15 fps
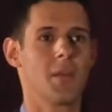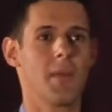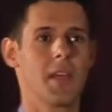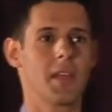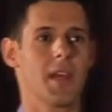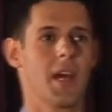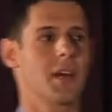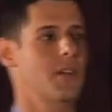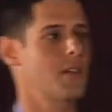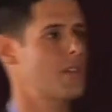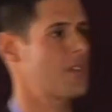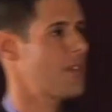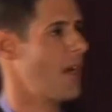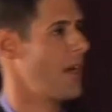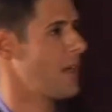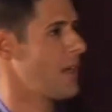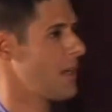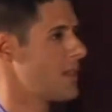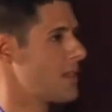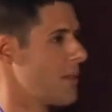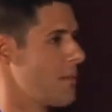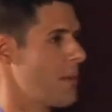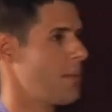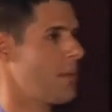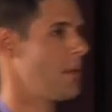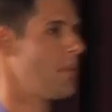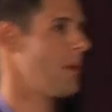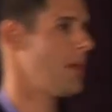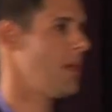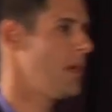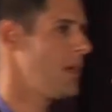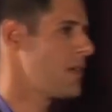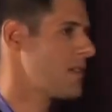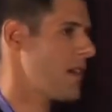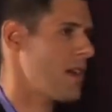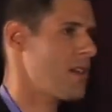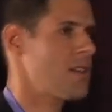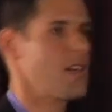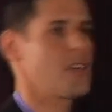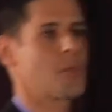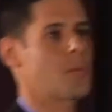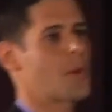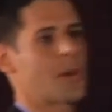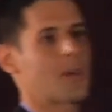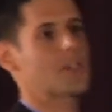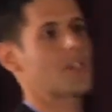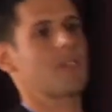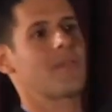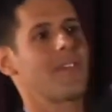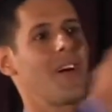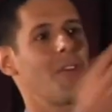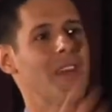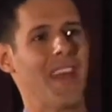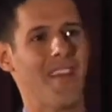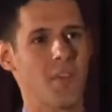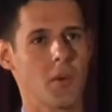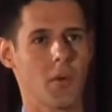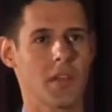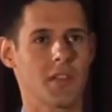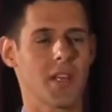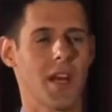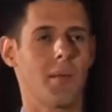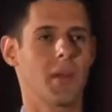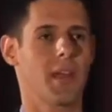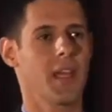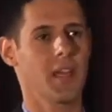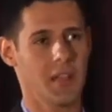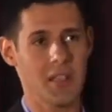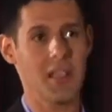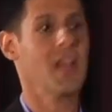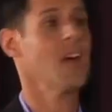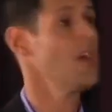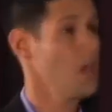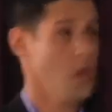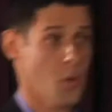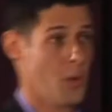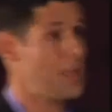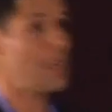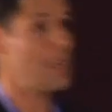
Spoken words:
to be a doctor. Society needs some people to be sanitation workers, doesn't follow that everyone is obligated. And yeah, we